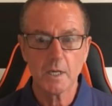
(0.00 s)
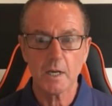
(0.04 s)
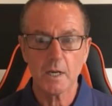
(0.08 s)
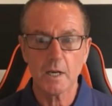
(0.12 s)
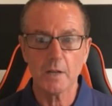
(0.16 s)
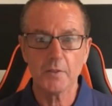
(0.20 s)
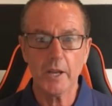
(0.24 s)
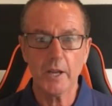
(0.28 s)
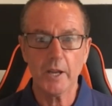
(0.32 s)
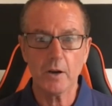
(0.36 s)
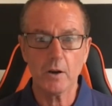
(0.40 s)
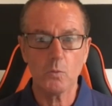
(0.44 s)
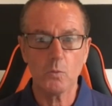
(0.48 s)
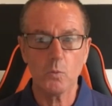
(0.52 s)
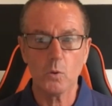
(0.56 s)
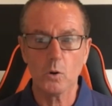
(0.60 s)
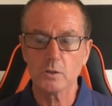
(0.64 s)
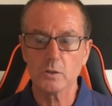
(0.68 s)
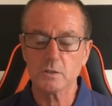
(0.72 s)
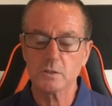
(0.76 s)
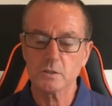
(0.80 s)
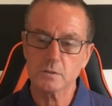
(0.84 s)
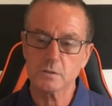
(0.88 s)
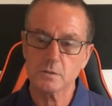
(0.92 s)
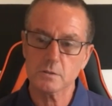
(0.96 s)
and there I
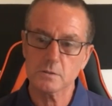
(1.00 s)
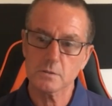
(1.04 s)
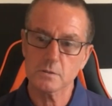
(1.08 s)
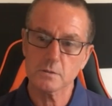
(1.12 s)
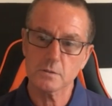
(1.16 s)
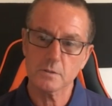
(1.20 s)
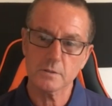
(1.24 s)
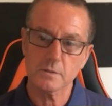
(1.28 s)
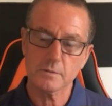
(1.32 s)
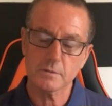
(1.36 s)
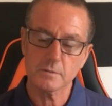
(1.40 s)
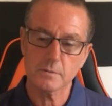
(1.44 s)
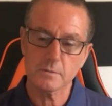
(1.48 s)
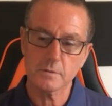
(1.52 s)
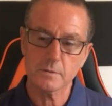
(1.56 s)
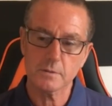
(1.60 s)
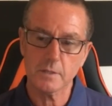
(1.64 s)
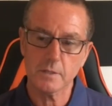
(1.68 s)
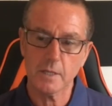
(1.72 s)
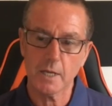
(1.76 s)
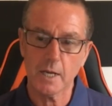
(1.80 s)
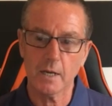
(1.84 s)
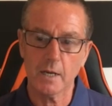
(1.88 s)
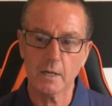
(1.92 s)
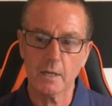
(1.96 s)
was,
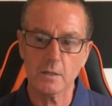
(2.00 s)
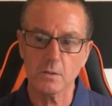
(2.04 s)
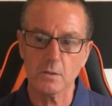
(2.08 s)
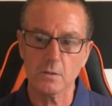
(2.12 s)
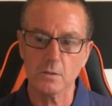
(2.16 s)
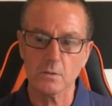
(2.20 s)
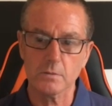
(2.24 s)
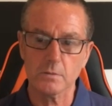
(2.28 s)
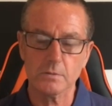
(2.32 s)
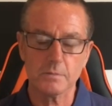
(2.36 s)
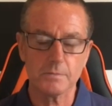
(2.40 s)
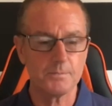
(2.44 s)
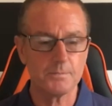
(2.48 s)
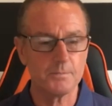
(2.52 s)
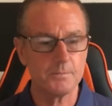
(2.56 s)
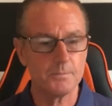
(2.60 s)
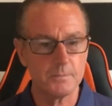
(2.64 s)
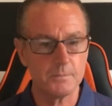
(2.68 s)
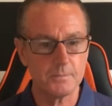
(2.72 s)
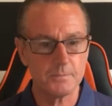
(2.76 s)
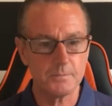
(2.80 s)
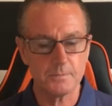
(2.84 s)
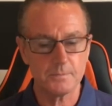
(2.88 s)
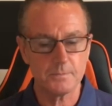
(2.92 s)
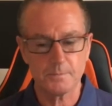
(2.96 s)
ankle
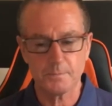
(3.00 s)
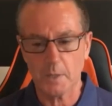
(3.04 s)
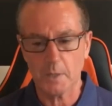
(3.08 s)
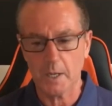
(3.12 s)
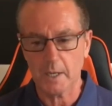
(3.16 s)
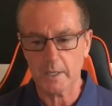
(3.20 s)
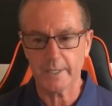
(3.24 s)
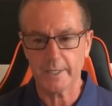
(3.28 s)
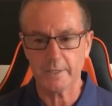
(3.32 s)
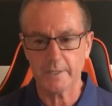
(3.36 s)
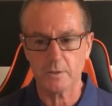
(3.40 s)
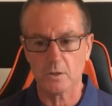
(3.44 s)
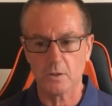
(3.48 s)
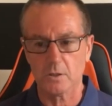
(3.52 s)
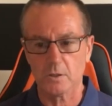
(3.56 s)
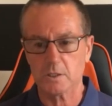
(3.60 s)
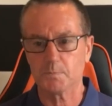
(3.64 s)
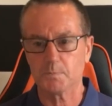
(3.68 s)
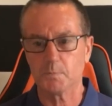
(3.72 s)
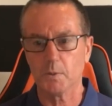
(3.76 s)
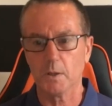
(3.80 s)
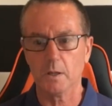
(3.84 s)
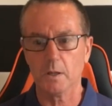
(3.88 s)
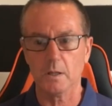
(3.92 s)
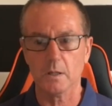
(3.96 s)
back into
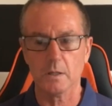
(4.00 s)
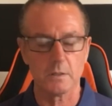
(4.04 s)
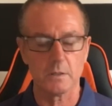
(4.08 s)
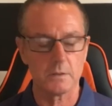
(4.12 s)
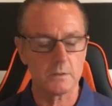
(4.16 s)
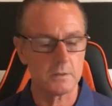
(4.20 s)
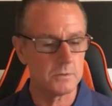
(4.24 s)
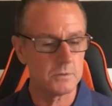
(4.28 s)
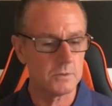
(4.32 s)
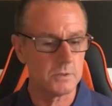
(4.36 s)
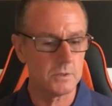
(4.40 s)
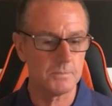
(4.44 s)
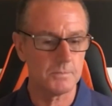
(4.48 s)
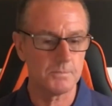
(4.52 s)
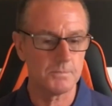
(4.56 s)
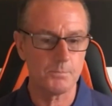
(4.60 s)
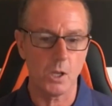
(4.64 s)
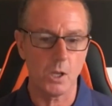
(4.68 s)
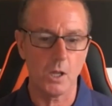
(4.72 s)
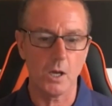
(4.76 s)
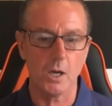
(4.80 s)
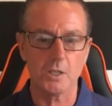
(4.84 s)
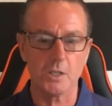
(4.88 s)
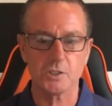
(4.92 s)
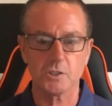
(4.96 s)
hospital,
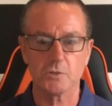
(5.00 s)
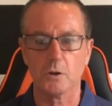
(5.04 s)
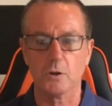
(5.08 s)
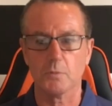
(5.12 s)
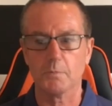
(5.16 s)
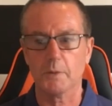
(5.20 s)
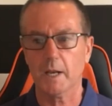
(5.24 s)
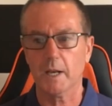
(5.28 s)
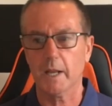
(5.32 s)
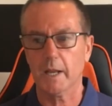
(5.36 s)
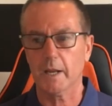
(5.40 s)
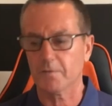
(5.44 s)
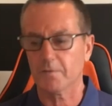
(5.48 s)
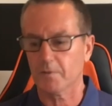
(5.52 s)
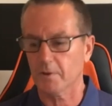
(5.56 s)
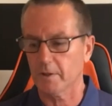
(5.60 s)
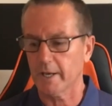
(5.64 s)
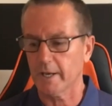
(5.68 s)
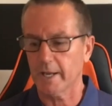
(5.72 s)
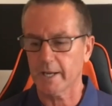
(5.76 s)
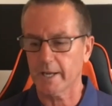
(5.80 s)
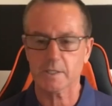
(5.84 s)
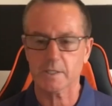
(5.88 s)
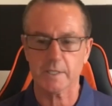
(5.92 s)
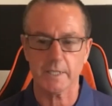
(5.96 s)
plaster on my leg for the
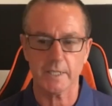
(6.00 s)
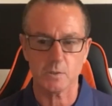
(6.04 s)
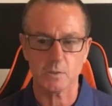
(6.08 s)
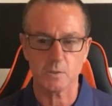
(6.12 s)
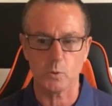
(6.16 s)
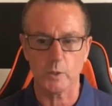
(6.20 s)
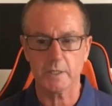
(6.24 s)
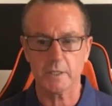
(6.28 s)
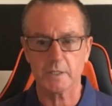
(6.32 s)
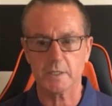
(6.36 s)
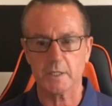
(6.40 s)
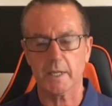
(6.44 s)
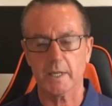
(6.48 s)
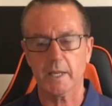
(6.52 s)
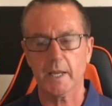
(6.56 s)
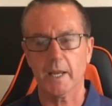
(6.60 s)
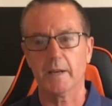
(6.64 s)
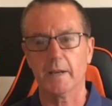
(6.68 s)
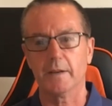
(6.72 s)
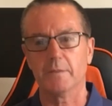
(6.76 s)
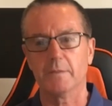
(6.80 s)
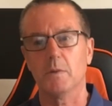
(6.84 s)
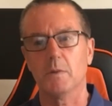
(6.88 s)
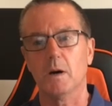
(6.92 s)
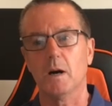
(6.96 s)
next 6 weeks
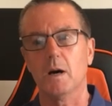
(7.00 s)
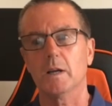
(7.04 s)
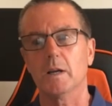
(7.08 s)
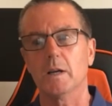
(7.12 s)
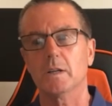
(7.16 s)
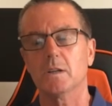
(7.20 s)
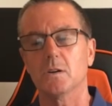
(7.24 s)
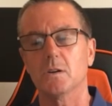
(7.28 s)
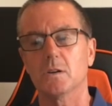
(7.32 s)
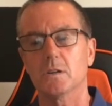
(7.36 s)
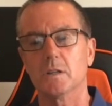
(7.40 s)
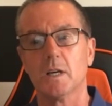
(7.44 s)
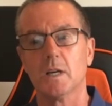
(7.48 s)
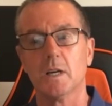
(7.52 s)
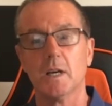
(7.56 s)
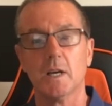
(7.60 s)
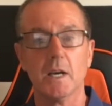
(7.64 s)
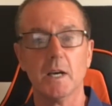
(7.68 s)
again. My God.